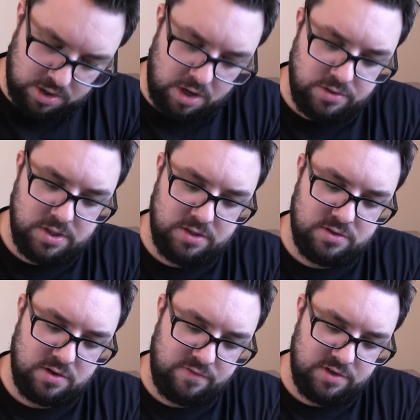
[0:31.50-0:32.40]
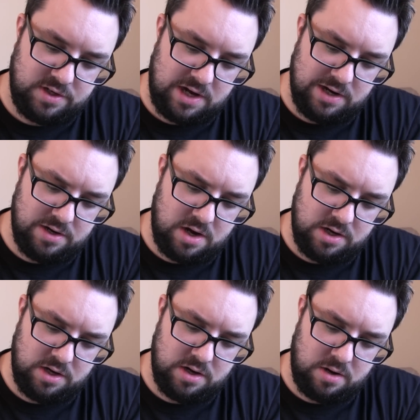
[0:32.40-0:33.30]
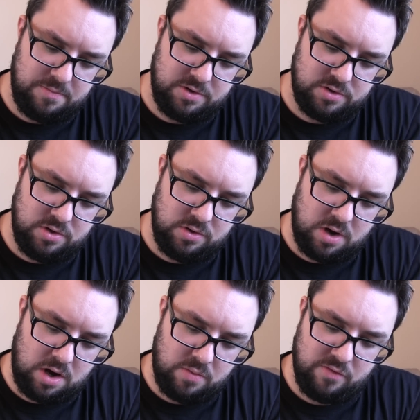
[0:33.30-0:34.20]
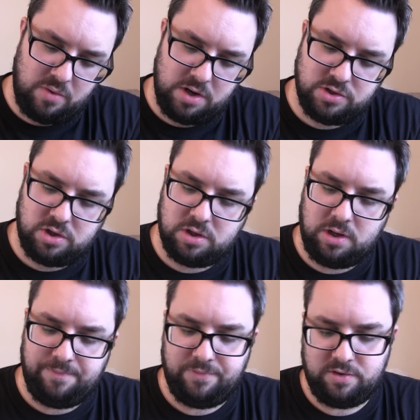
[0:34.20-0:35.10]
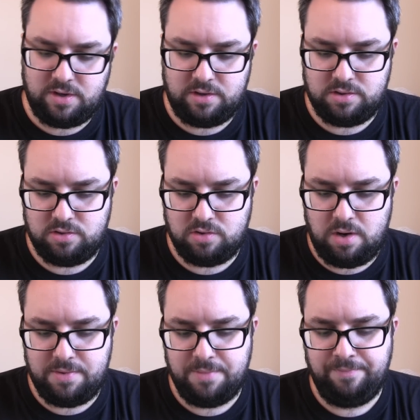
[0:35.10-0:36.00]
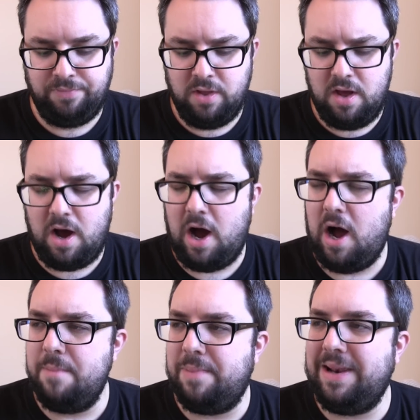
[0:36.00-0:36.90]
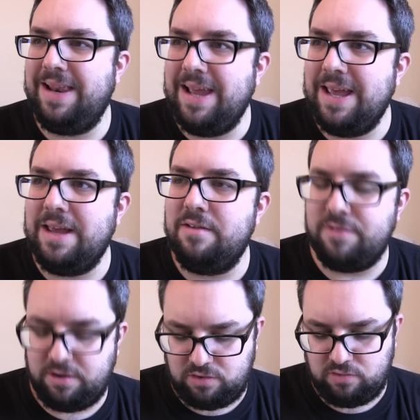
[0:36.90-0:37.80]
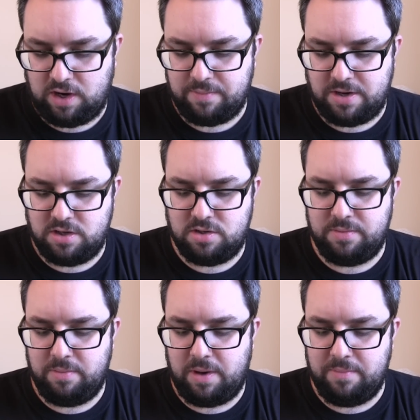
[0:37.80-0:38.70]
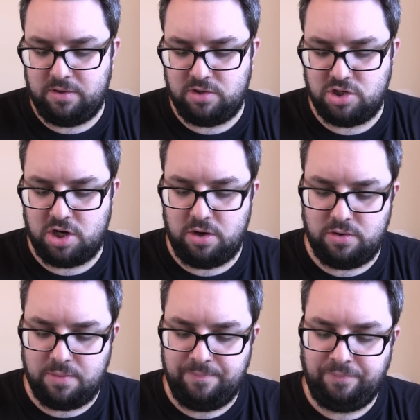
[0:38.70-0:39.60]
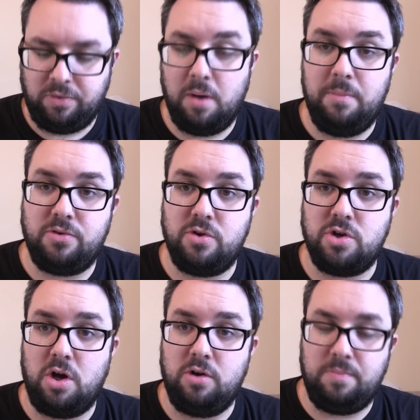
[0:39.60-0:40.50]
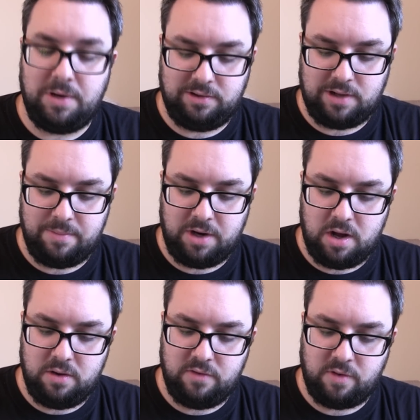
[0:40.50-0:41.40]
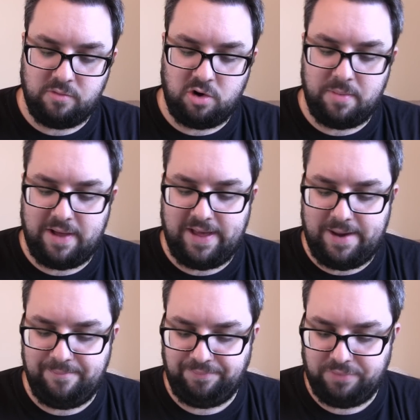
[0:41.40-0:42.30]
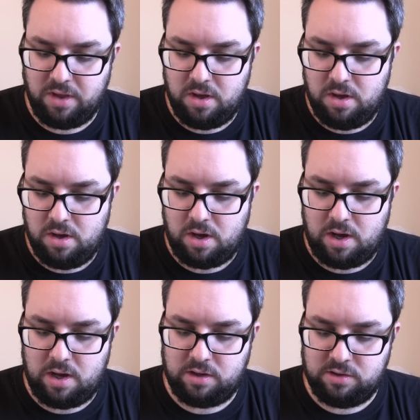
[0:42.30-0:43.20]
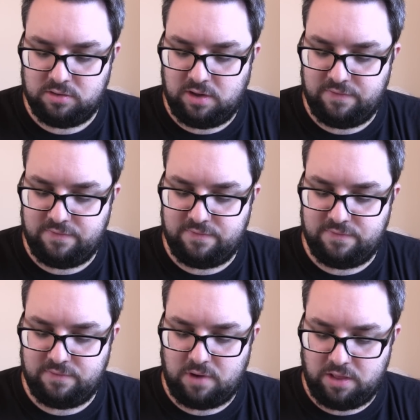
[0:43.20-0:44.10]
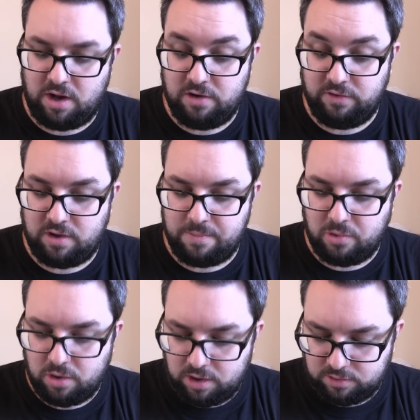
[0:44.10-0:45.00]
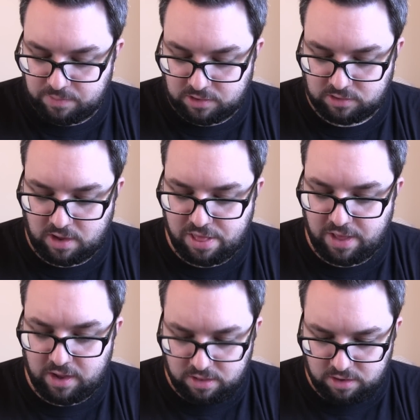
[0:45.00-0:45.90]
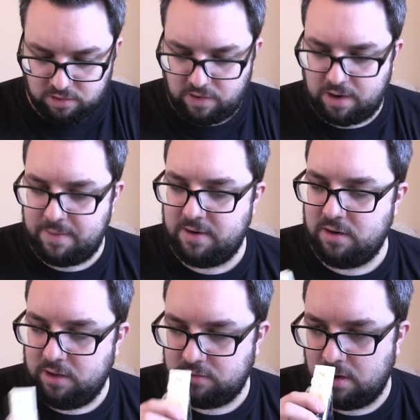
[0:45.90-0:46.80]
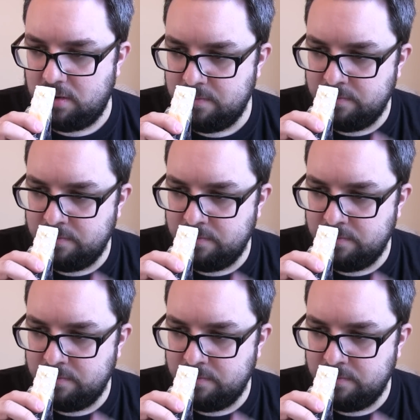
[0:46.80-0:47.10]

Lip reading: Coated soft Italian honey and almond nougat with white chocolate, is how it's described. I believe this is recommended to be by Mr. Chode. Mr. Chode, please let me know if I'm wrong about that. Because the only reason I bought it is because I think that you recommended it, so.